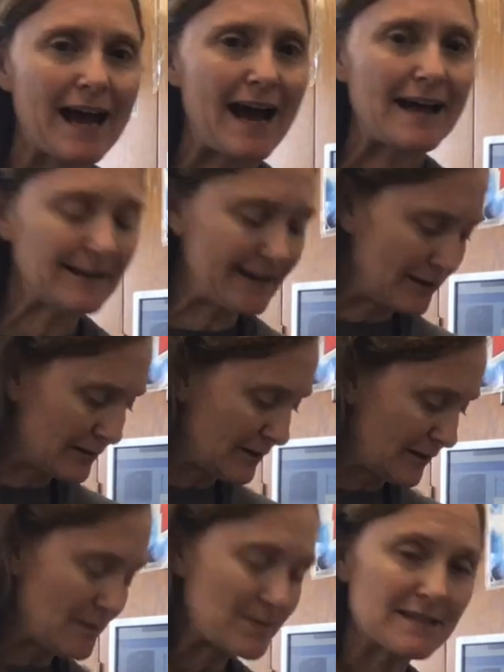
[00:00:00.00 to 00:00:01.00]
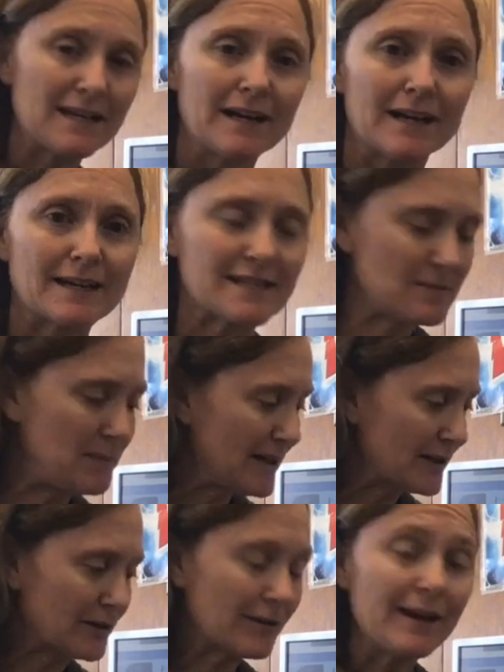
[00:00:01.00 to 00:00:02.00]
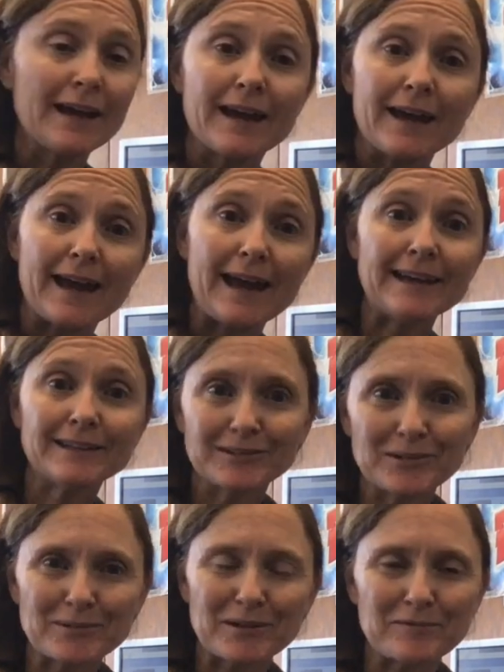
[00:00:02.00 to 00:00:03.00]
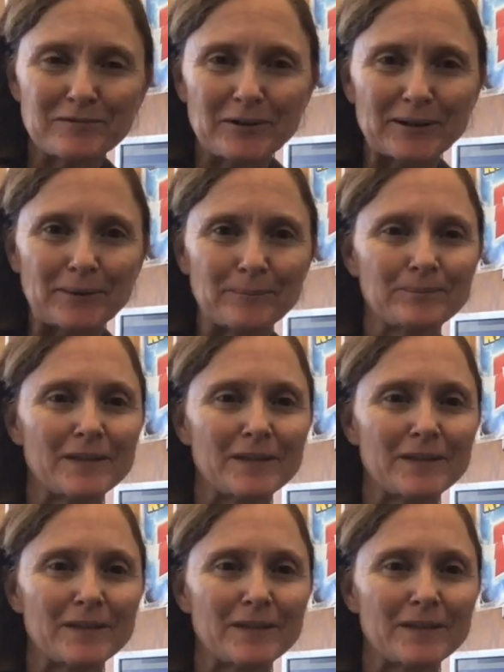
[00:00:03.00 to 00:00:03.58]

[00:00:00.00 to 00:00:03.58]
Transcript: alligator clips, a speaker, and aluminum foil.